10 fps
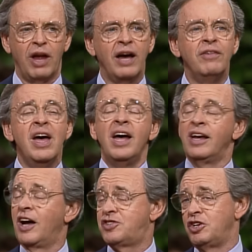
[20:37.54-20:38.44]
life.
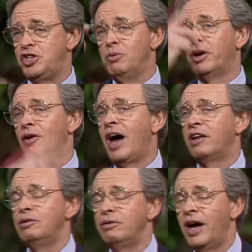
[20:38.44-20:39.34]
God says, You want to know how
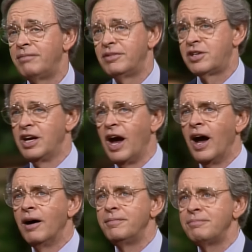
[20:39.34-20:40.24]
to do that? Tell you
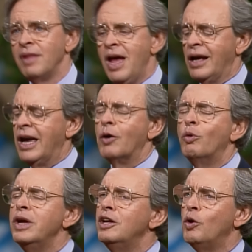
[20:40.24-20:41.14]
how. Get
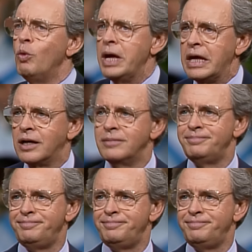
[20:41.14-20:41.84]
real weak.